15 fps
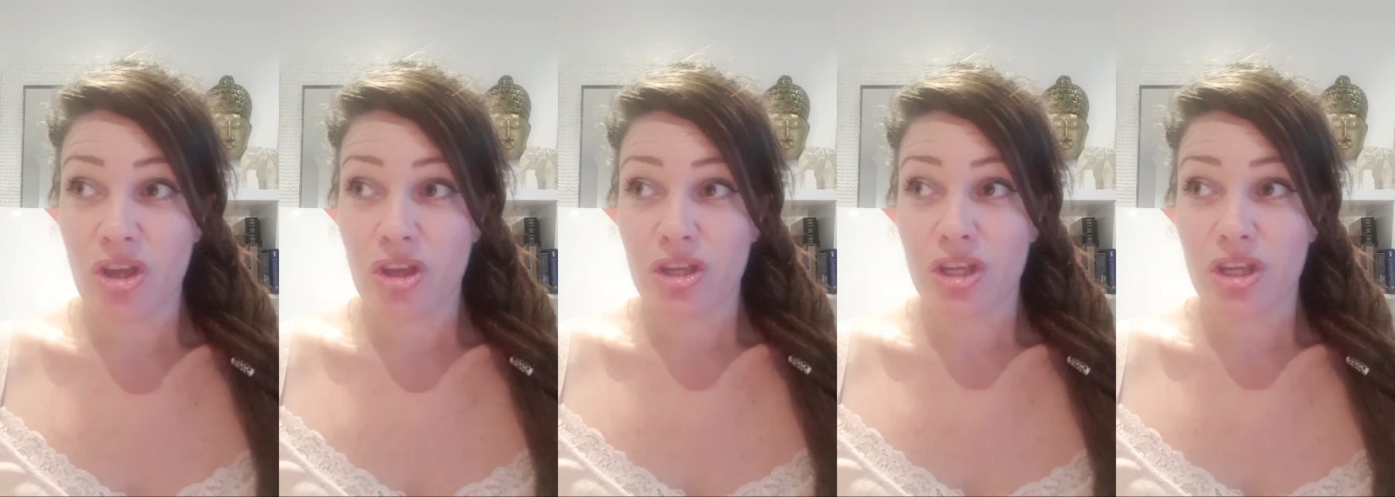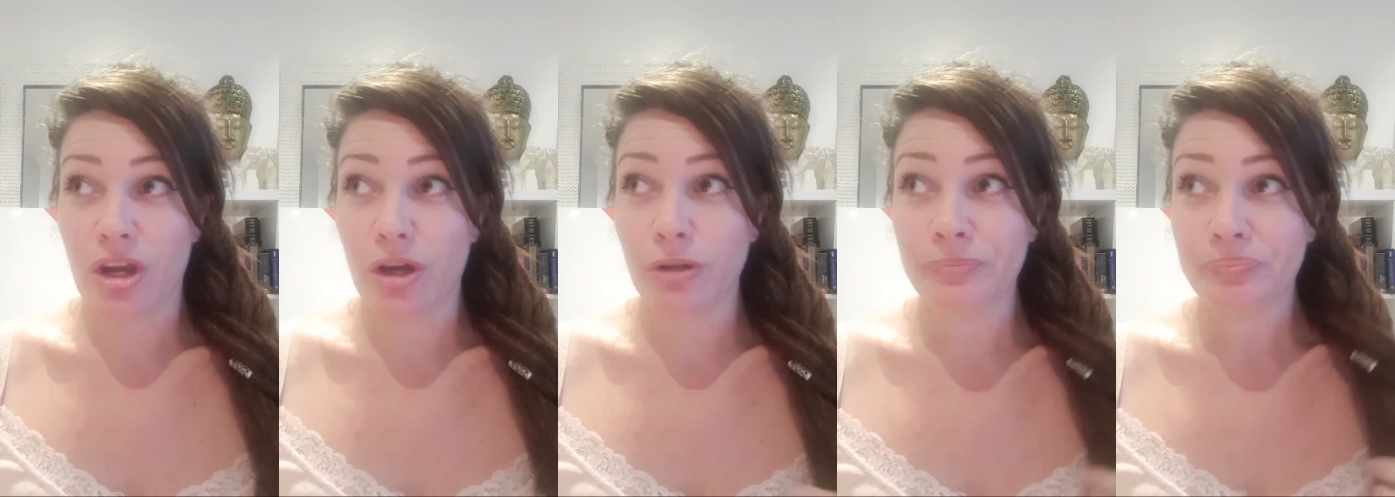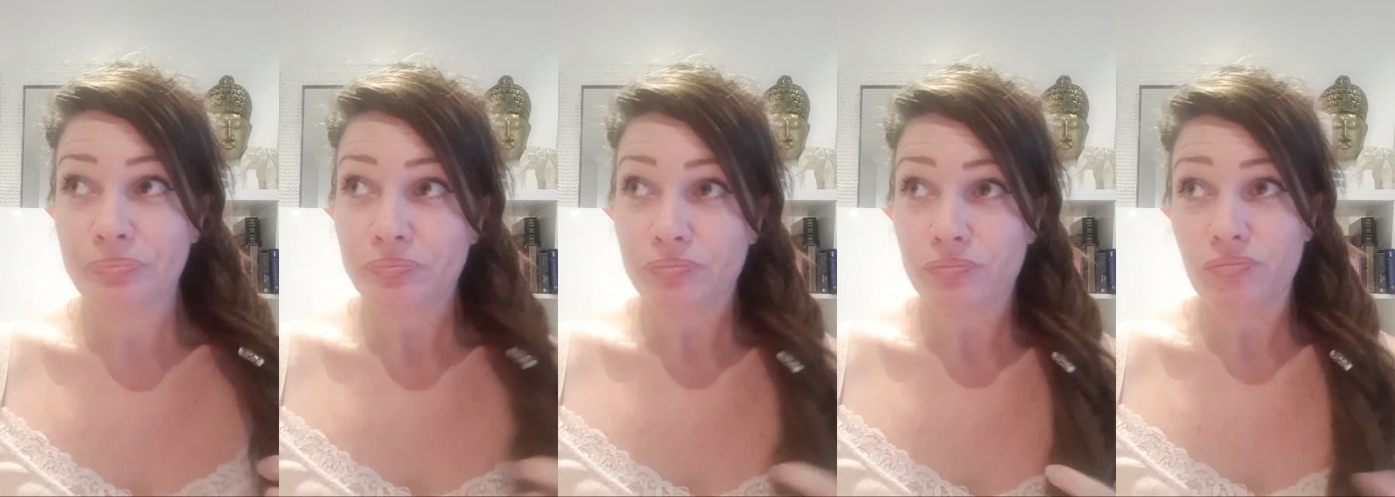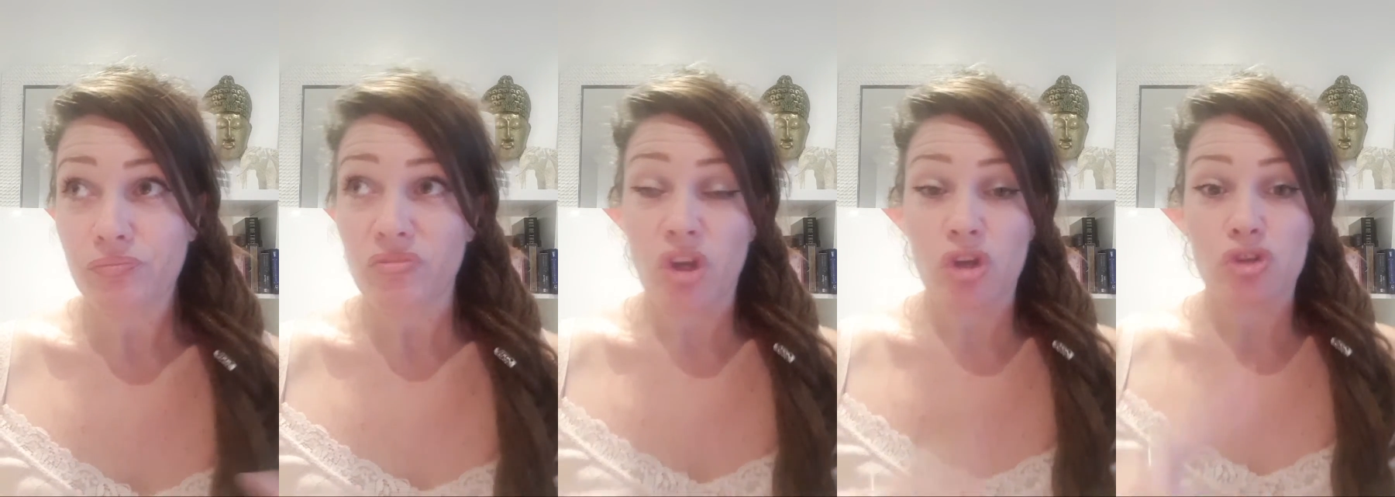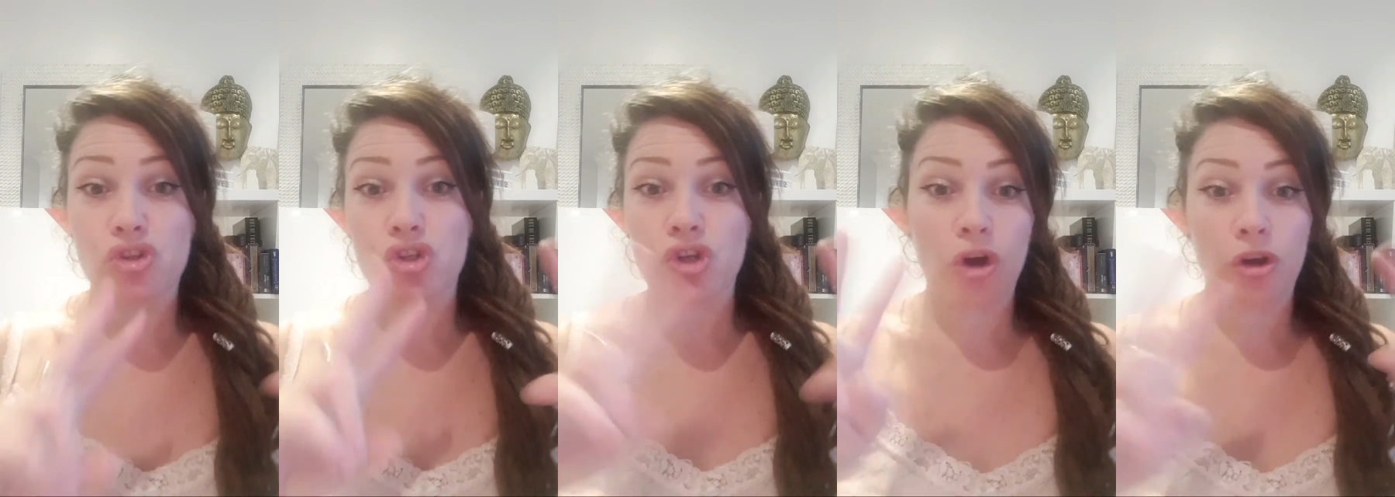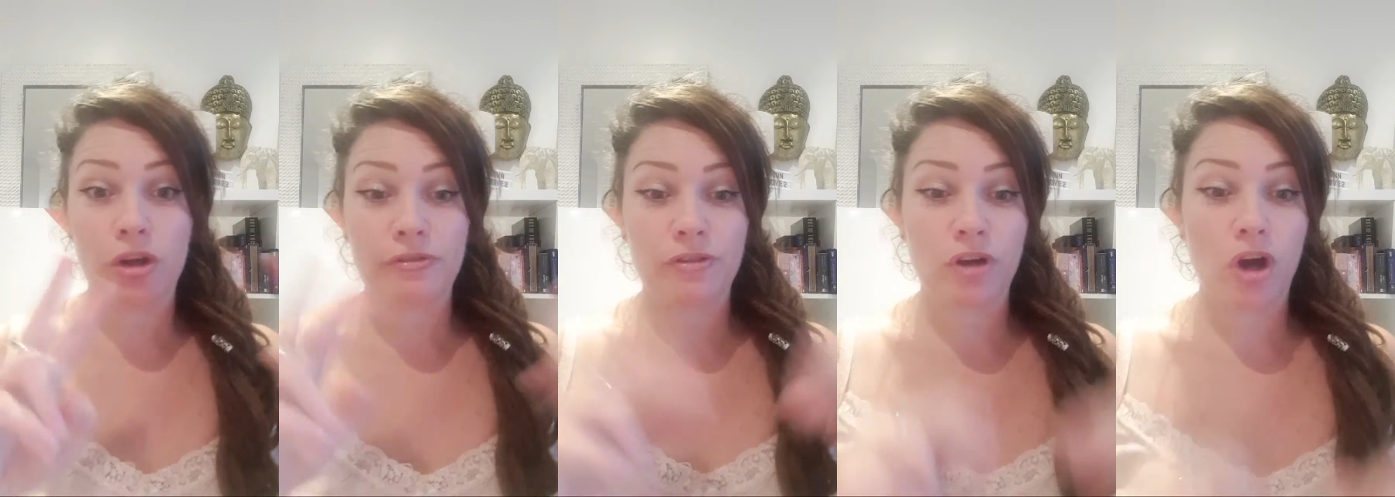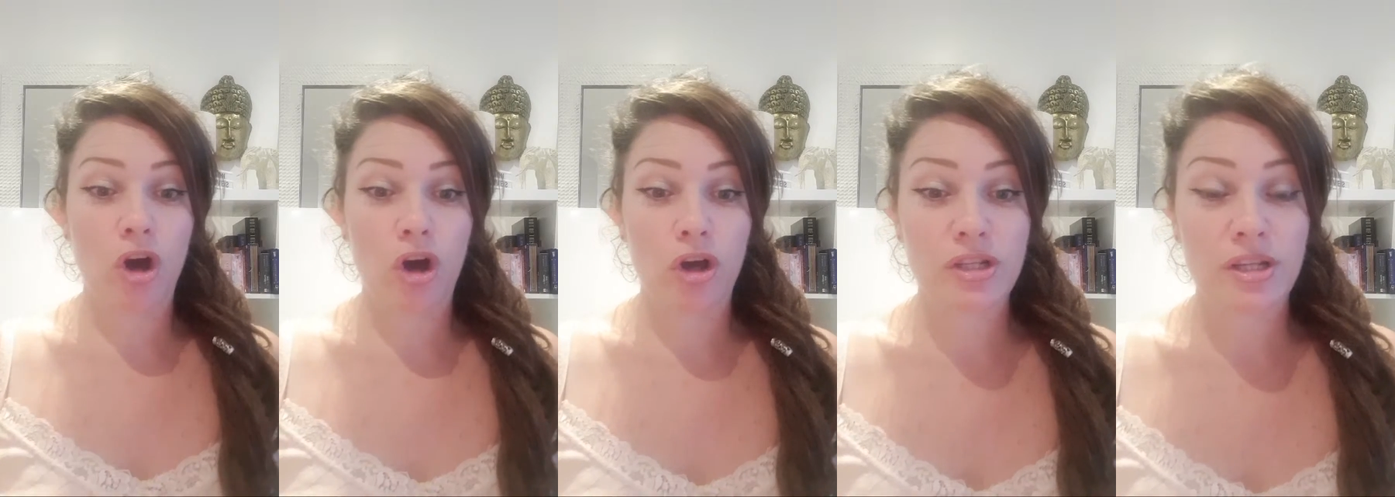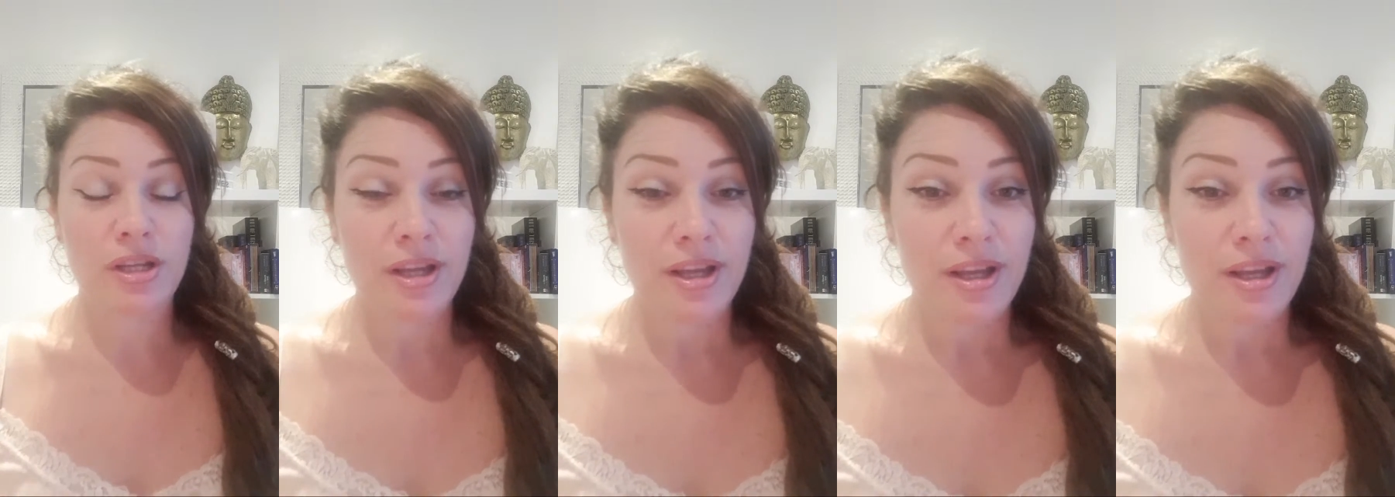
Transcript: you know, John of God,